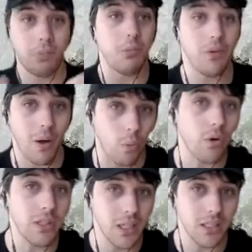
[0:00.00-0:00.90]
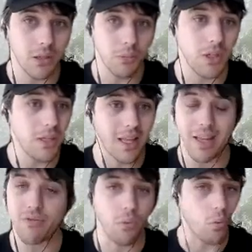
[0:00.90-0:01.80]
people that were in the EOS community that
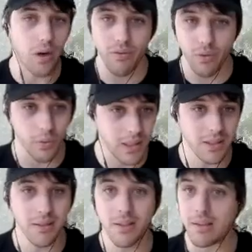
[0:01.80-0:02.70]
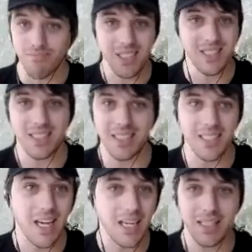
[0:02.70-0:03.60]
left for whatever reason. This is
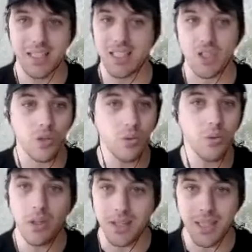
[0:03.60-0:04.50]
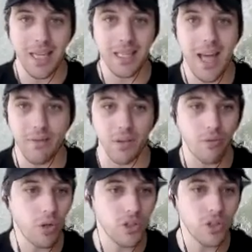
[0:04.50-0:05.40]
exciting. This is new. They get to have their
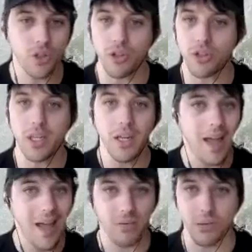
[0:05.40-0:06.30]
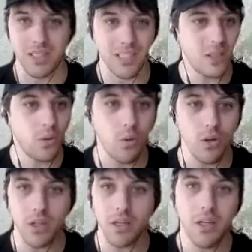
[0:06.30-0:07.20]
voice heard. Everyone's
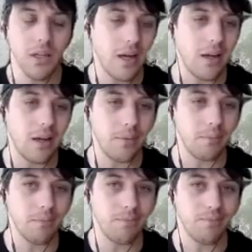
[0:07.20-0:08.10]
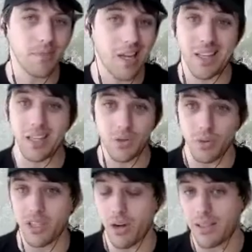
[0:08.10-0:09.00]
equal. I think it's
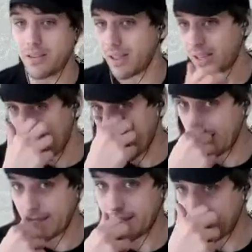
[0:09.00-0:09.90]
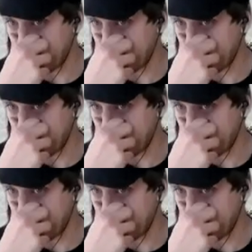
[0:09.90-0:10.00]
really great. And